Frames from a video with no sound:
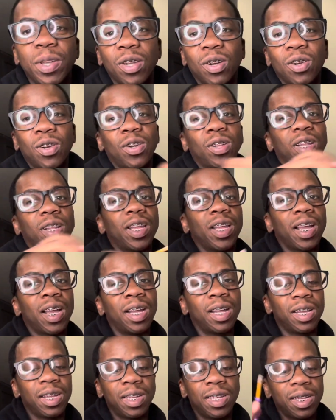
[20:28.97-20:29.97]
at all. Like,
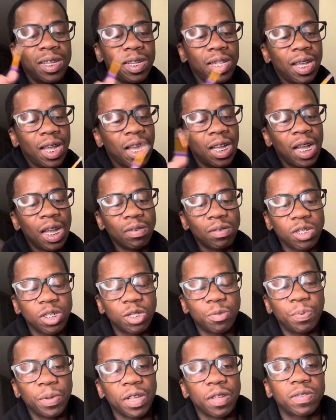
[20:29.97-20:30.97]
I got
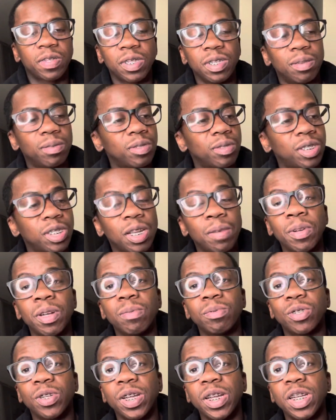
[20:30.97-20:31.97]
respect. Some of
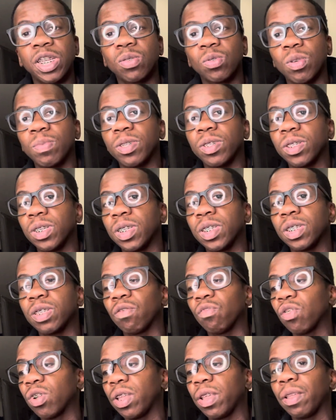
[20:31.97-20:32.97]
them trans women is
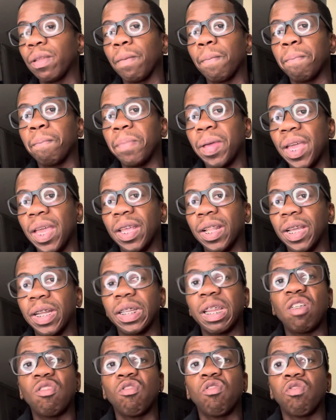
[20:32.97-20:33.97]
really bad. Like,
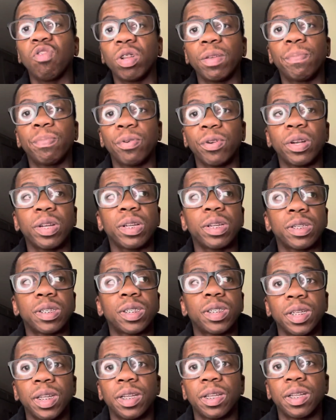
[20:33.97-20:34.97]
they really pretty as
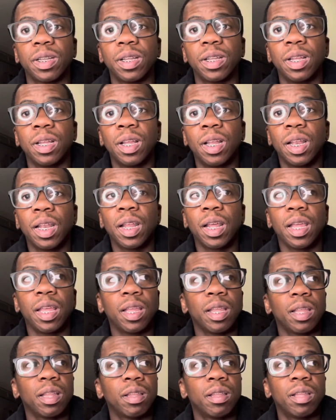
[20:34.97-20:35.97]
shit.
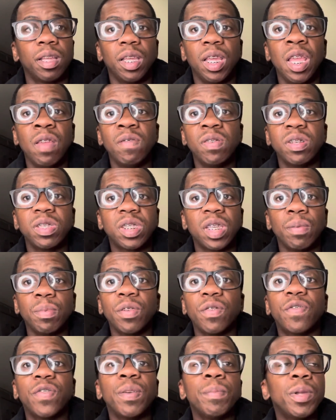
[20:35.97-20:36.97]
Like, even some of
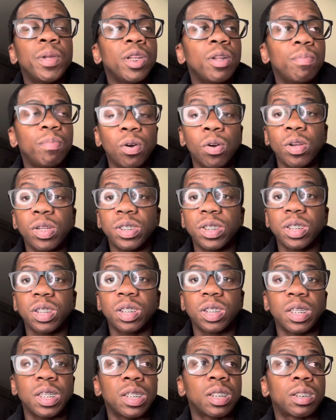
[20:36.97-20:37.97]
the feminine boys
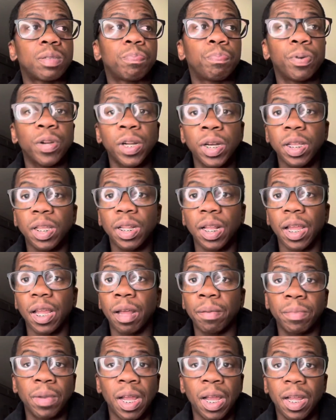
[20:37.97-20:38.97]
is pretty. Like,
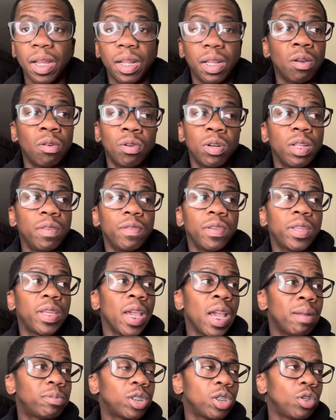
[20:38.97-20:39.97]
I'm not going to even
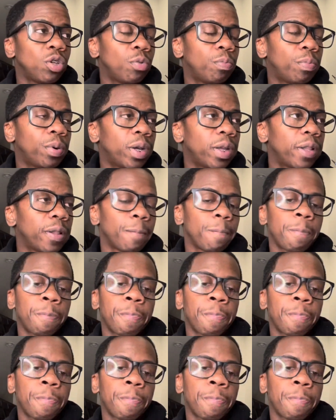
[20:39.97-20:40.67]
cap to you, but